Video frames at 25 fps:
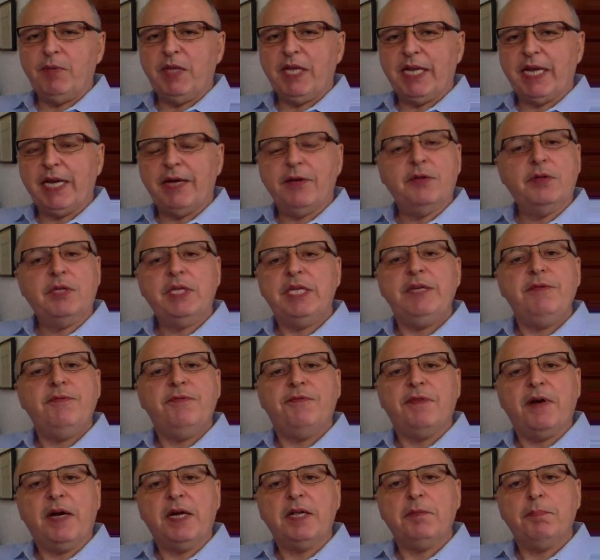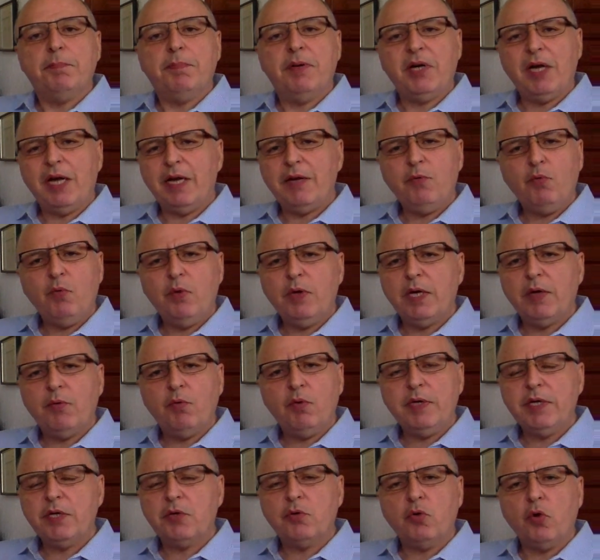guarantee fund, but I
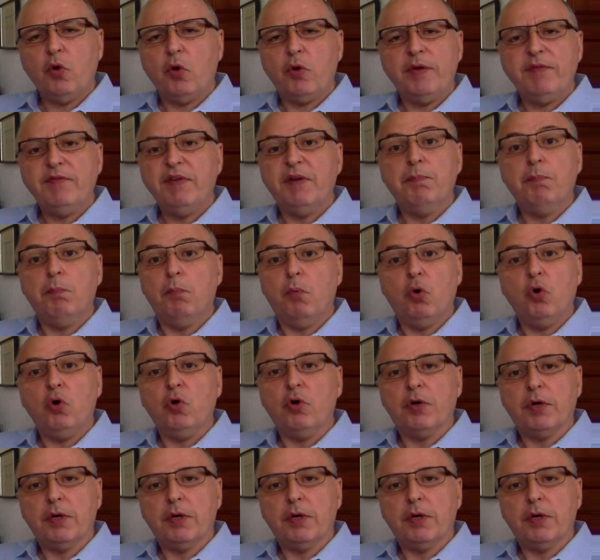want to grow even more.